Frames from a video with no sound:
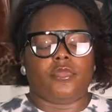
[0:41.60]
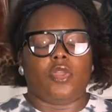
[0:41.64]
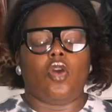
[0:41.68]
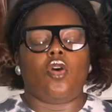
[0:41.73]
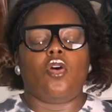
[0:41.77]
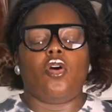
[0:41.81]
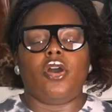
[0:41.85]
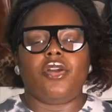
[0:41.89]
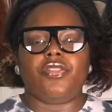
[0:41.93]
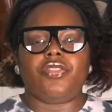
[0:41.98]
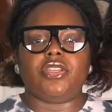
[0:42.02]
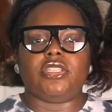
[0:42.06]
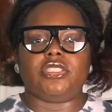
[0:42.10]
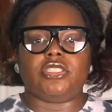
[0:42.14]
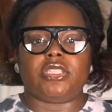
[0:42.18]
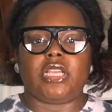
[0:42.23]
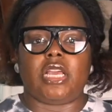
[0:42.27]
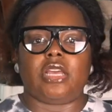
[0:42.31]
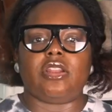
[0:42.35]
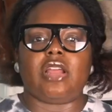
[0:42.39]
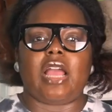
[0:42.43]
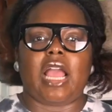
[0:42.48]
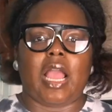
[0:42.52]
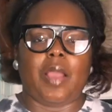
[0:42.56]
On this
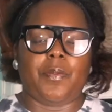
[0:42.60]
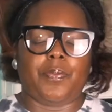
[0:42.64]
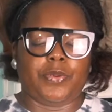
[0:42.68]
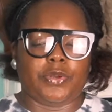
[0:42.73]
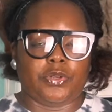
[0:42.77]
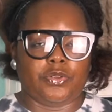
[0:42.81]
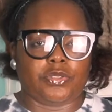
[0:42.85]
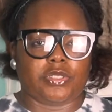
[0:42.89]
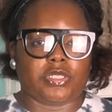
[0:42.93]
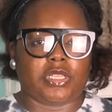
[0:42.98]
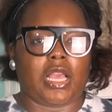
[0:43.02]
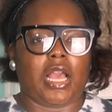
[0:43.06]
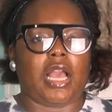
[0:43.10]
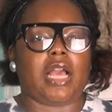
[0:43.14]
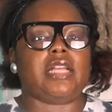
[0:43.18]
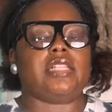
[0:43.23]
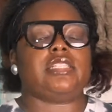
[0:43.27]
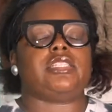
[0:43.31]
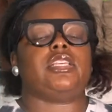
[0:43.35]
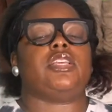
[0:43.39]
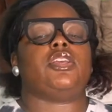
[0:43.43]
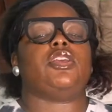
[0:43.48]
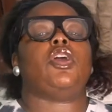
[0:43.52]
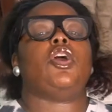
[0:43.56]
channel, I produce
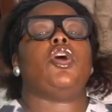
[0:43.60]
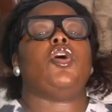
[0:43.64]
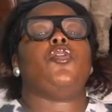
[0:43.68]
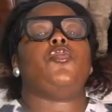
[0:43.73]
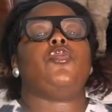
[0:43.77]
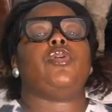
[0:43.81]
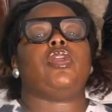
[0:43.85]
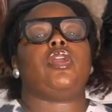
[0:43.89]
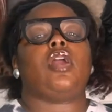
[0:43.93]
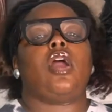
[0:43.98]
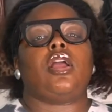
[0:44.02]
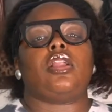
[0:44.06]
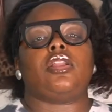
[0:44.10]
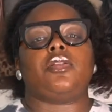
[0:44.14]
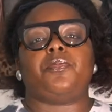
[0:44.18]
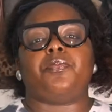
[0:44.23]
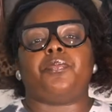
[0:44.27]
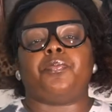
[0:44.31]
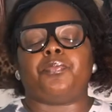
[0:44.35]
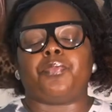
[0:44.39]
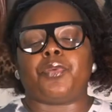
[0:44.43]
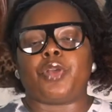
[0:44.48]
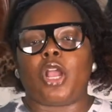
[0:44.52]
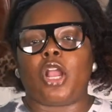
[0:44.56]
content regarding
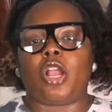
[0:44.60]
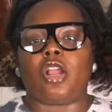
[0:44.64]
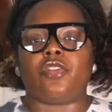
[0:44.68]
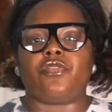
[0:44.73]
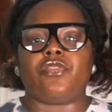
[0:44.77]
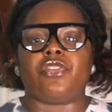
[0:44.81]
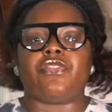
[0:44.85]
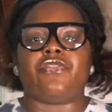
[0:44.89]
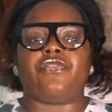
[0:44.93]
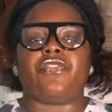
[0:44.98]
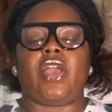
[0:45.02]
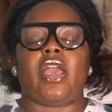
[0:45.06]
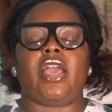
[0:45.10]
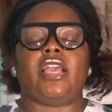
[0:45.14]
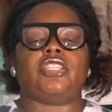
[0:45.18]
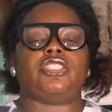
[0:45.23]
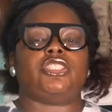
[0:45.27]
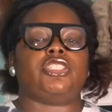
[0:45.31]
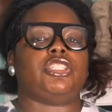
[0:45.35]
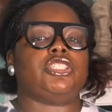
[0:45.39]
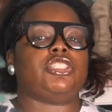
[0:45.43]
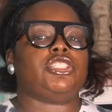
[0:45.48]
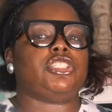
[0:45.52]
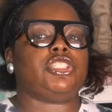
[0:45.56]
curvy
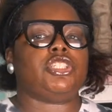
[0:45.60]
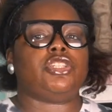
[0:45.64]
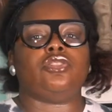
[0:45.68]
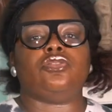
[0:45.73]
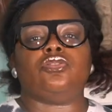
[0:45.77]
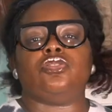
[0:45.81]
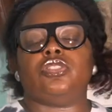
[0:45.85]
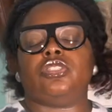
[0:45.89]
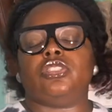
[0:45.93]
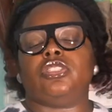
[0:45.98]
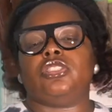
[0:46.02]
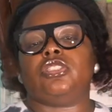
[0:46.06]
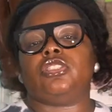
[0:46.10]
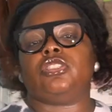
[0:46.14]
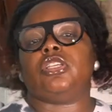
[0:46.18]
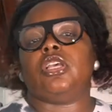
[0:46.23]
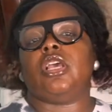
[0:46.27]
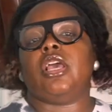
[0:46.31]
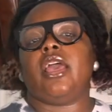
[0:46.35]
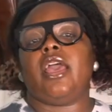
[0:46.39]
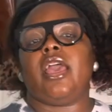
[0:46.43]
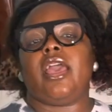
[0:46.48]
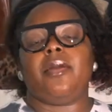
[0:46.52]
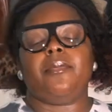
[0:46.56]
fashion, children's,
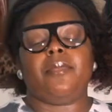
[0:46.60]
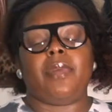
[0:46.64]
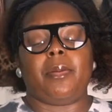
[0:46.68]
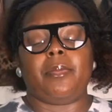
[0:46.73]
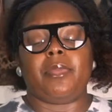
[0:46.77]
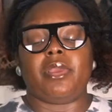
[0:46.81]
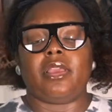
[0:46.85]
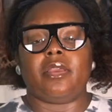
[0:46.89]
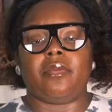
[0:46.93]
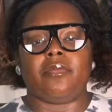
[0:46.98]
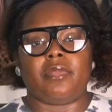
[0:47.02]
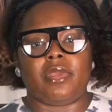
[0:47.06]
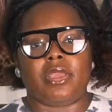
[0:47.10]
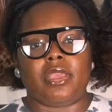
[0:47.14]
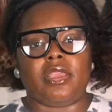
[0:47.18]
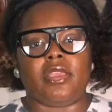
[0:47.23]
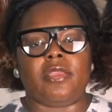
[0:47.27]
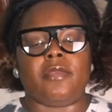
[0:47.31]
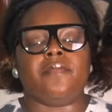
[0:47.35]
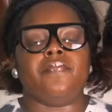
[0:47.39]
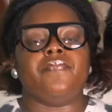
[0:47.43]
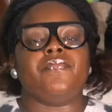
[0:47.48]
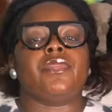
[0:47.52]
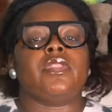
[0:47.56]
and mommy and
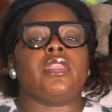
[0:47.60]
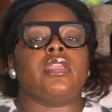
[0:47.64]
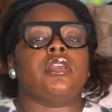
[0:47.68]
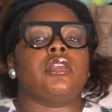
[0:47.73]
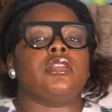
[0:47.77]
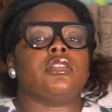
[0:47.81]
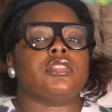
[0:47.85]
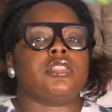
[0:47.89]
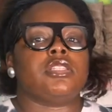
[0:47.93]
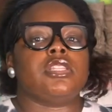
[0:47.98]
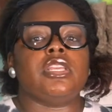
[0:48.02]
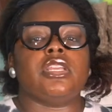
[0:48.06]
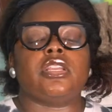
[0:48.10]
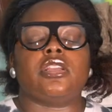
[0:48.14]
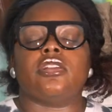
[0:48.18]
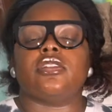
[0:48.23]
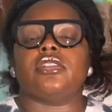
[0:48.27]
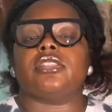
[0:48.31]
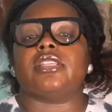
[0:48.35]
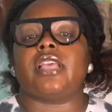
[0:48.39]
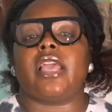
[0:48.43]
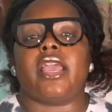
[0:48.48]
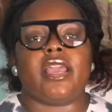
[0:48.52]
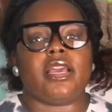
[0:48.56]
me,
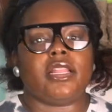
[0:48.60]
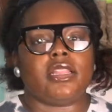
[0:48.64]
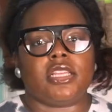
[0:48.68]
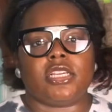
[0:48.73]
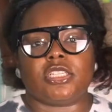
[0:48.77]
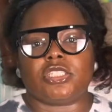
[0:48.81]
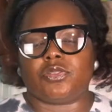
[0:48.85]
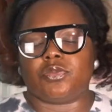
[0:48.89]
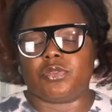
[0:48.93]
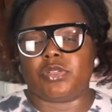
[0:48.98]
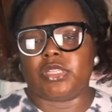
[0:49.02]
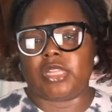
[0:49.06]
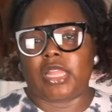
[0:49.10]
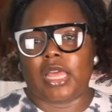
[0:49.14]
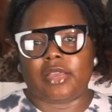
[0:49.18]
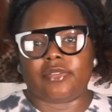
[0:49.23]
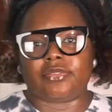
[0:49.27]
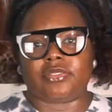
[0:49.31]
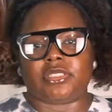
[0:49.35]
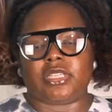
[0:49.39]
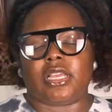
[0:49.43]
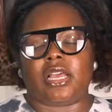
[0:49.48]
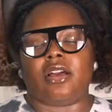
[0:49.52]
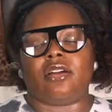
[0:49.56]
sneakers, and luxury
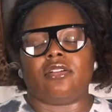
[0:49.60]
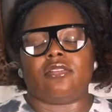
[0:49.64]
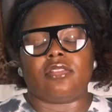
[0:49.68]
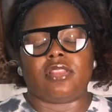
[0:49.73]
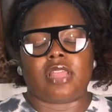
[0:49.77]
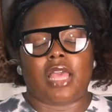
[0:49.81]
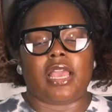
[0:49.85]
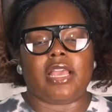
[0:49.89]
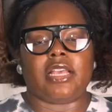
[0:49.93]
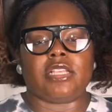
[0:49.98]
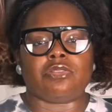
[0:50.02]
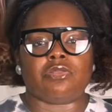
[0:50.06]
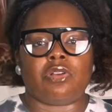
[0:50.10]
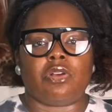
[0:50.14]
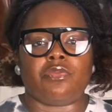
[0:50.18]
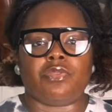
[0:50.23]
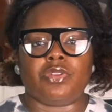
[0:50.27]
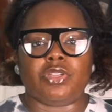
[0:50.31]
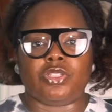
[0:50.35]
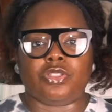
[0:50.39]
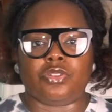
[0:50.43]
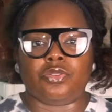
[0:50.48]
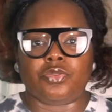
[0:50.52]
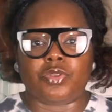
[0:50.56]
lifestyle. That is what
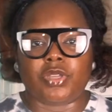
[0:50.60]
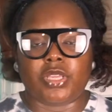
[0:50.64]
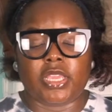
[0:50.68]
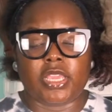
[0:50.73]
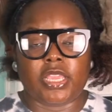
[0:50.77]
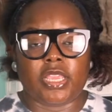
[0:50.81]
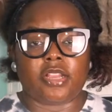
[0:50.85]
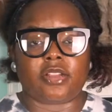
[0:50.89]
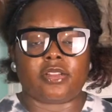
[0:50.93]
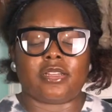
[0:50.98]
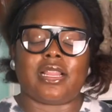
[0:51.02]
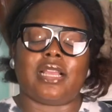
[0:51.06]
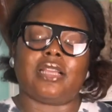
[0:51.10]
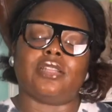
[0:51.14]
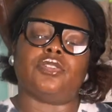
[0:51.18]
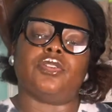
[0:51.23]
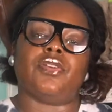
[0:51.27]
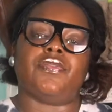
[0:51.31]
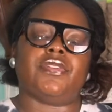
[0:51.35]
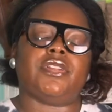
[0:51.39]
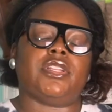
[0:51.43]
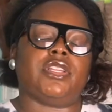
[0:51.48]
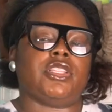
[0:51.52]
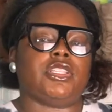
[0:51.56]
we do here. Now, I do
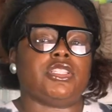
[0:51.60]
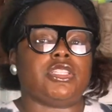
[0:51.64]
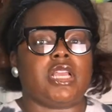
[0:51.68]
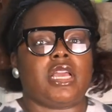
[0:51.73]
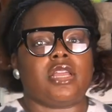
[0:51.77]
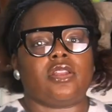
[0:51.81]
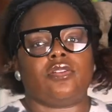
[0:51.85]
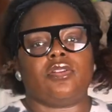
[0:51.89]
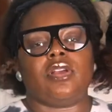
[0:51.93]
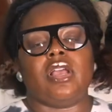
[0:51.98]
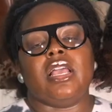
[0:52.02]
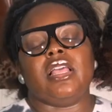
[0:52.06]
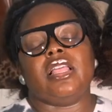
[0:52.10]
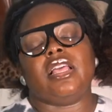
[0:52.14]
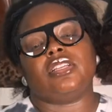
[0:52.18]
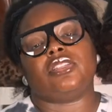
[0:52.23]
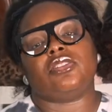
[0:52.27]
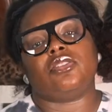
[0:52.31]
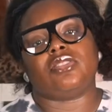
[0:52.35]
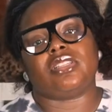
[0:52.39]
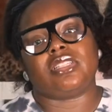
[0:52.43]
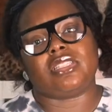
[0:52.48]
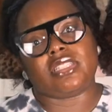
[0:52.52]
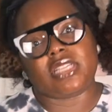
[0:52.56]
have another channel that
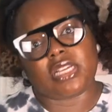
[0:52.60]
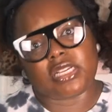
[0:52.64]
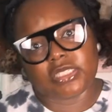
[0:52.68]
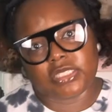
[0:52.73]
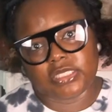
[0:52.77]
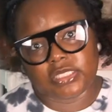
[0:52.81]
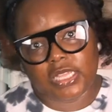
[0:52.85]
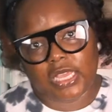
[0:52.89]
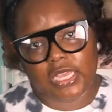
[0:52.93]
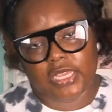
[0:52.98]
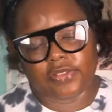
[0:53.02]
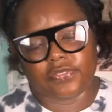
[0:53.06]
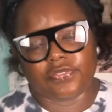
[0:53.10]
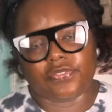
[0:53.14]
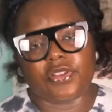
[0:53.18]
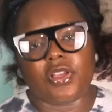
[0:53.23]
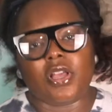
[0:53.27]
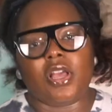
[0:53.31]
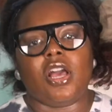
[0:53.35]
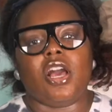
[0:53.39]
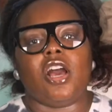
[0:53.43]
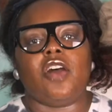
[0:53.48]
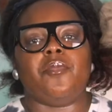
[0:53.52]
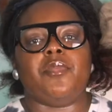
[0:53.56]
shows the day in the life
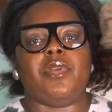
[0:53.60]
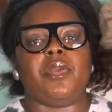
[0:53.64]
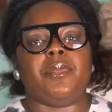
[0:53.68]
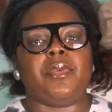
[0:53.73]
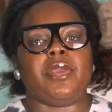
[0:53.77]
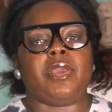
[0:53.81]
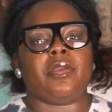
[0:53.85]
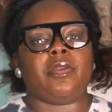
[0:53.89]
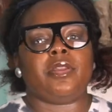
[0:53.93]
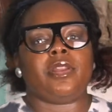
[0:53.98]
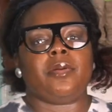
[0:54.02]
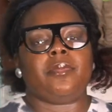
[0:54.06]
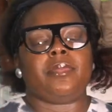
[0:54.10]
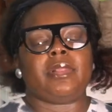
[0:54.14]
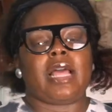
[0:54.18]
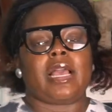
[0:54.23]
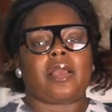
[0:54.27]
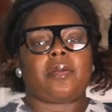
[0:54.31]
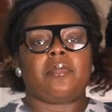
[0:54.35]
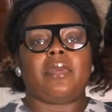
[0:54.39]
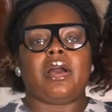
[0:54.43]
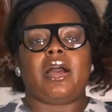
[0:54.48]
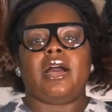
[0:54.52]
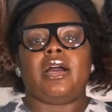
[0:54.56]
of me being a
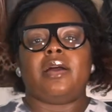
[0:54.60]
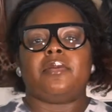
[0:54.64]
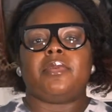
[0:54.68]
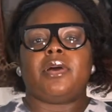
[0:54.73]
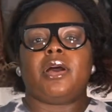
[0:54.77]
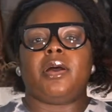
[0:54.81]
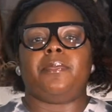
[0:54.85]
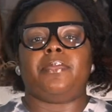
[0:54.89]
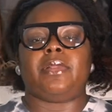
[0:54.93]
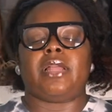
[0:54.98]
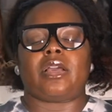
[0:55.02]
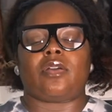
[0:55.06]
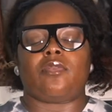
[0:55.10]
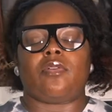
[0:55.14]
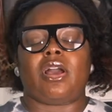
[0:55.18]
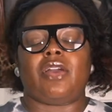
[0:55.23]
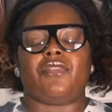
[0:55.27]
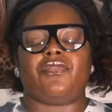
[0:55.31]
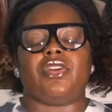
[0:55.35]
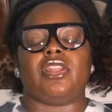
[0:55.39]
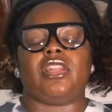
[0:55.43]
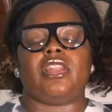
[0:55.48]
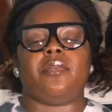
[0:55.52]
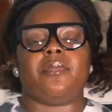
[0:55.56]
black mom, a black
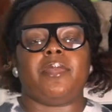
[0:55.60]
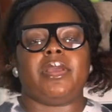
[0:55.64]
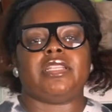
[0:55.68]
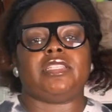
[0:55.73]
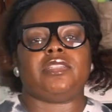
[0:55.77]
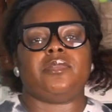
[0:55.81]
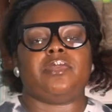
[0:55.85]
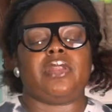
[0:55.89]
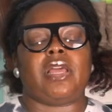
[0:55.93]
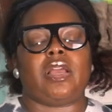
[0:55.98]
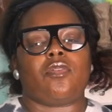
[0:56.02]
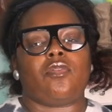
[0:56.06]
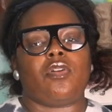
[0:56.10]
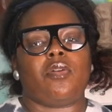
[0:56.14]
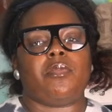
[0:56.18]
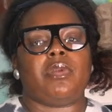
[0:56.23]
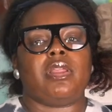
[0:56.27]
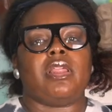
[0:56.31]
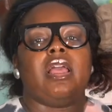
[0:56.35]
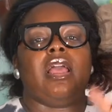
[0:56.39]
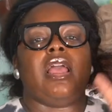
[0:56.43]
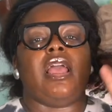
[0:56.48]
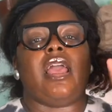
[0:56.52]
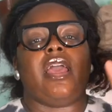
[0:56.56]
wife, and an amazing black
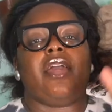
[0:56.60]
woman.